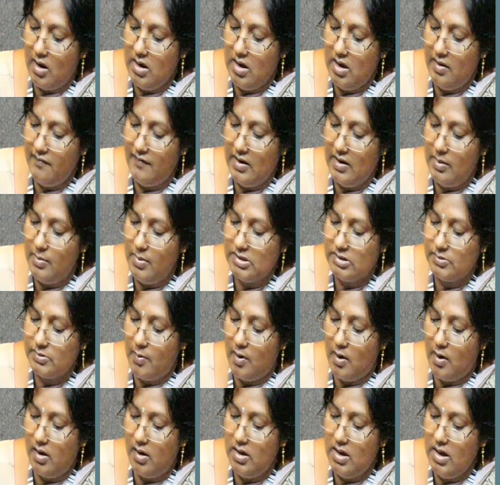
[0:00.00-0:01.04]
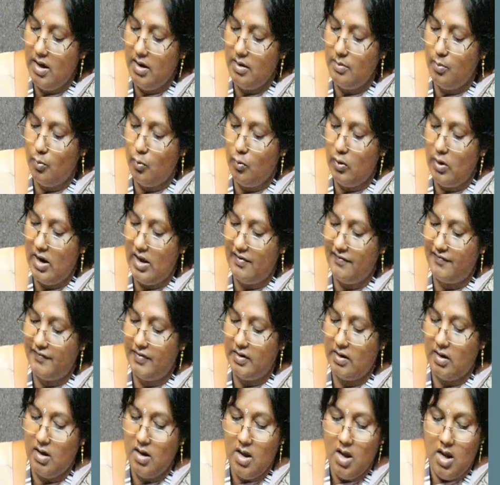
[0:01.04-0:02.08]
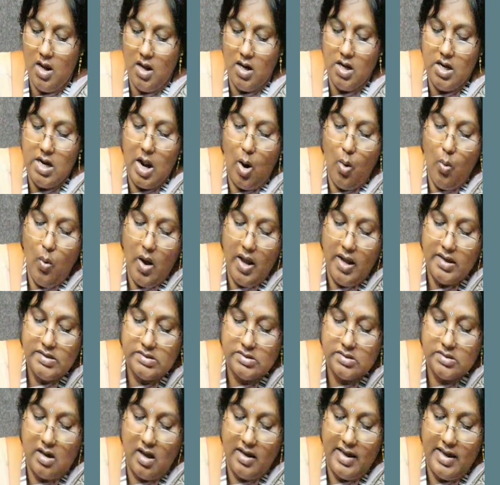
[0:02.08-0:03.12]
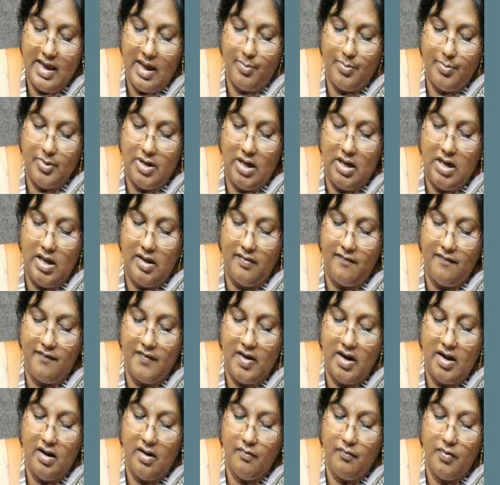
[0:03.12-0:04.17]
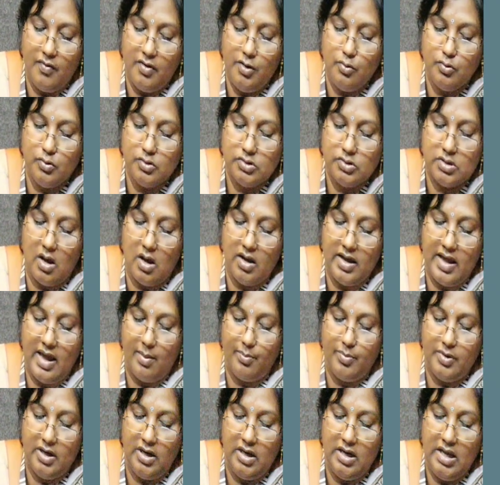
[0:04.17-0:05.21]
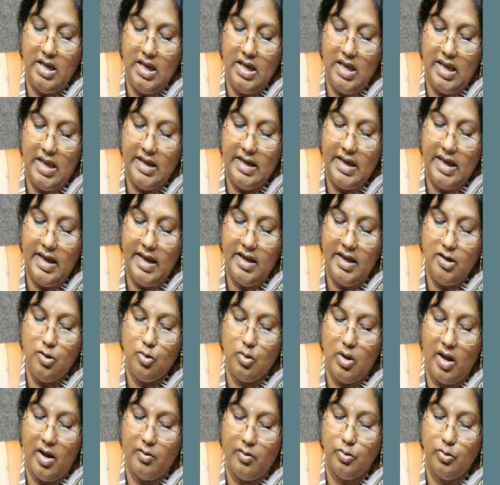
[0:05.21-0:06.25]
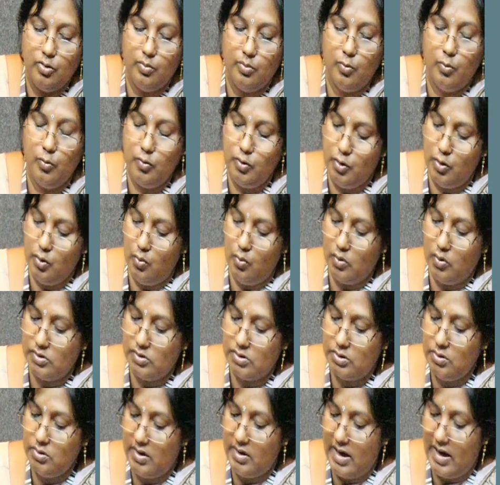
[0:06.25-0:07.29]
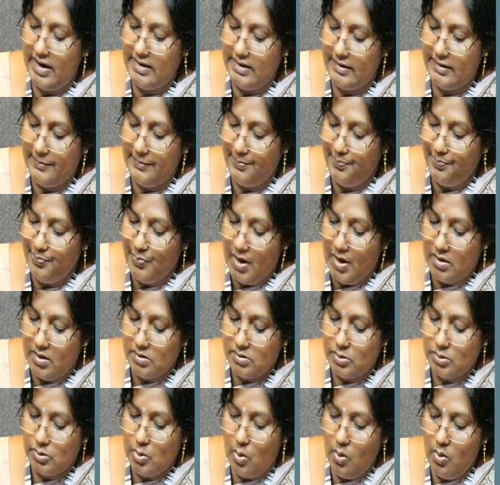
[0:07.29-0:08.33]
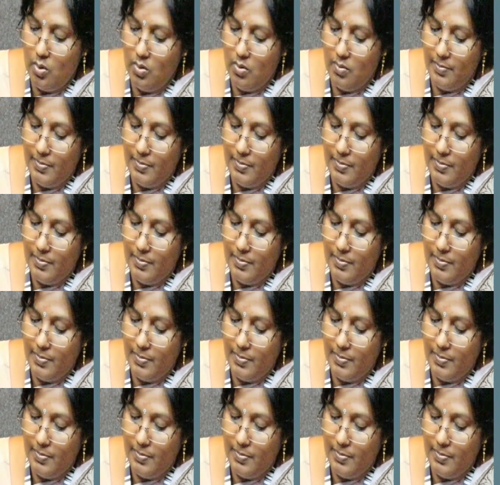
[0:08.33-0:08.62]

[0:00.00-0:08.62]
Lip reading: a will be small a and move left. Now I saw capital A. Whenever you saw capital A, again you have to move towards to right. So